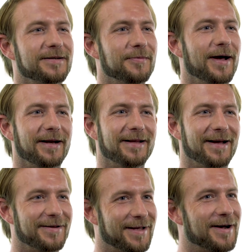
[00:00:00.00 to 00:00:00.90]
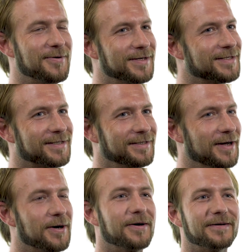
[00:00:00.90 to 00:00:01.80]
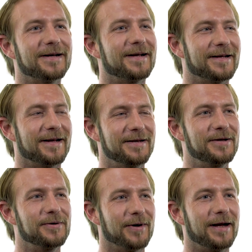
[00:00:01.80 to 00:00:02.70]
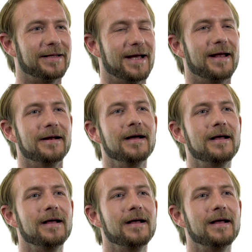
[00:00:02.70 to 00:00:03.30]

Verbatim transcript: I'm like, that, that was, no, I, I knew right then.